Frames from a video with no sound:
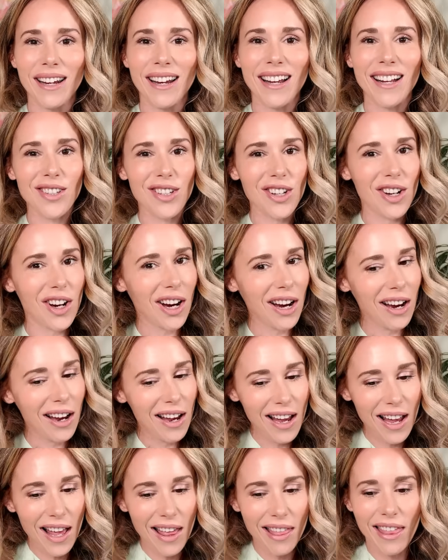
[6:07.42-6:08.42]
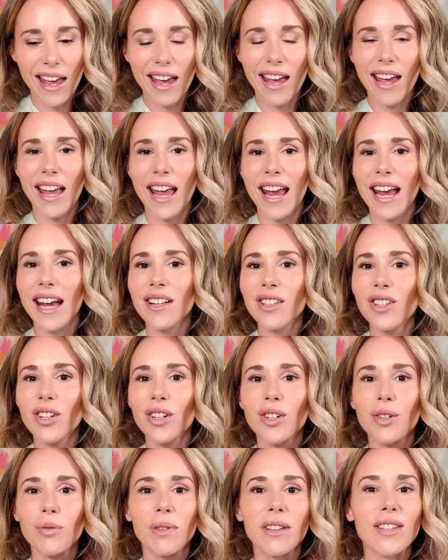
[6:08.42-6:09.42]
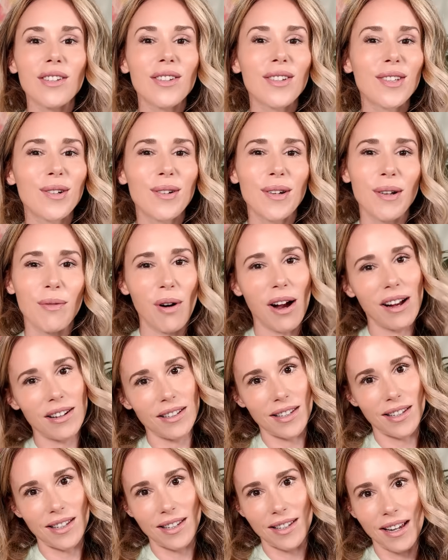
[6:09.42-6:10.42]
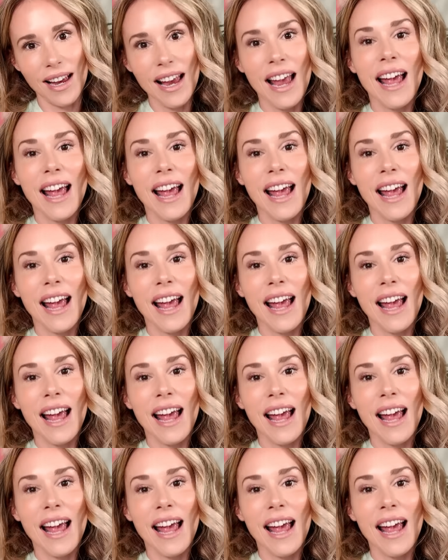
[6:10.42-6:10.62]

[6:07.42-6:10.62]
an answer that answers what the student wants.